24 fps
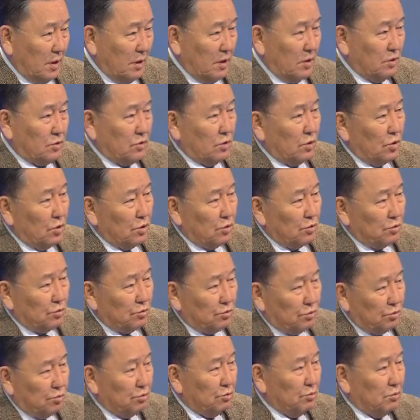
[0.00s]
is
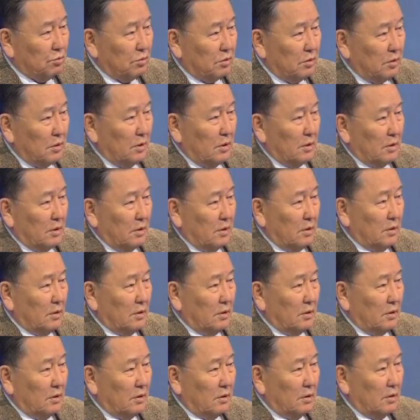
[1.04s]
to
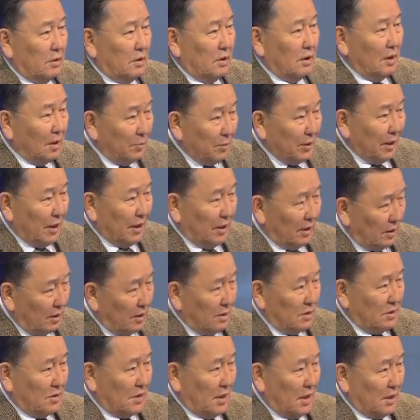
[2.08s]
eliminate
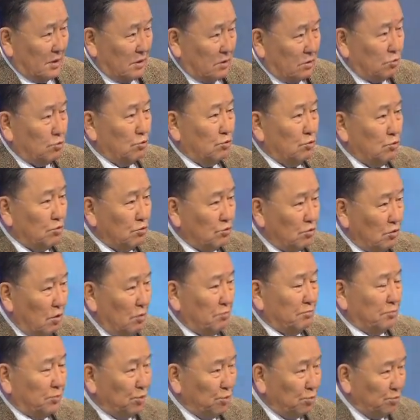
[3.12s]
these cars, to
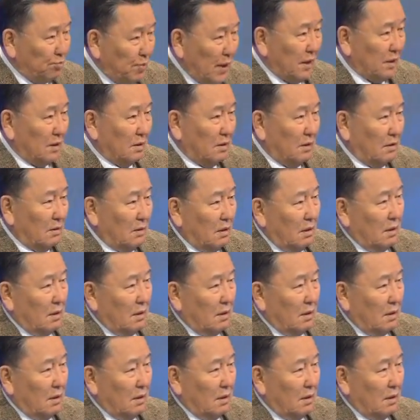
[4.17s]
stop, to ban,